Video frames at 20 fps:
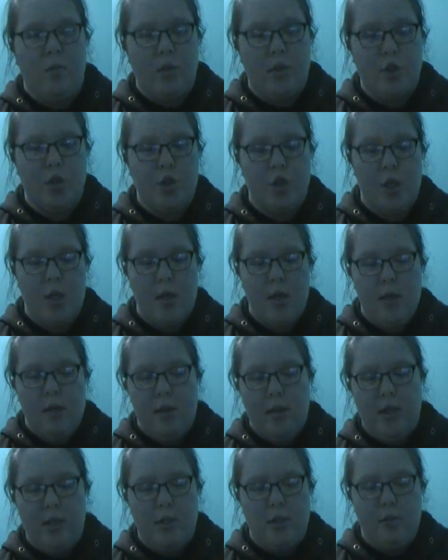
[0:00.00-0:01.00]
which
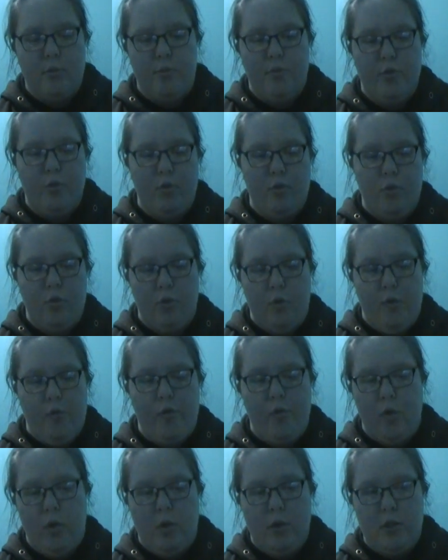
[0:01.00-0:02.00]
leads them
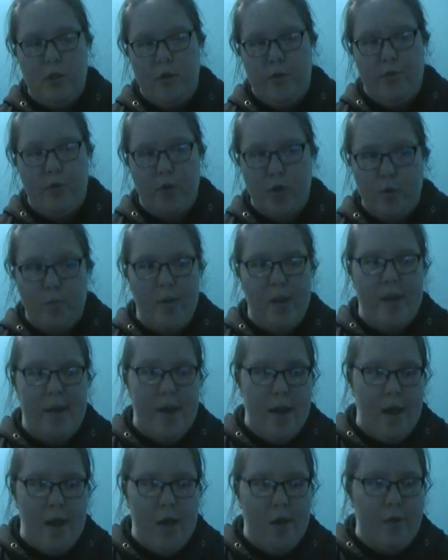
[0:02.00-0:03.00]
through a forest of
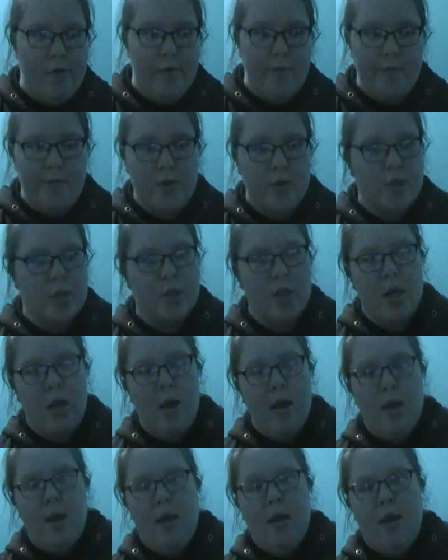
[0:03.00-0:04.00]
Earthblood Elves.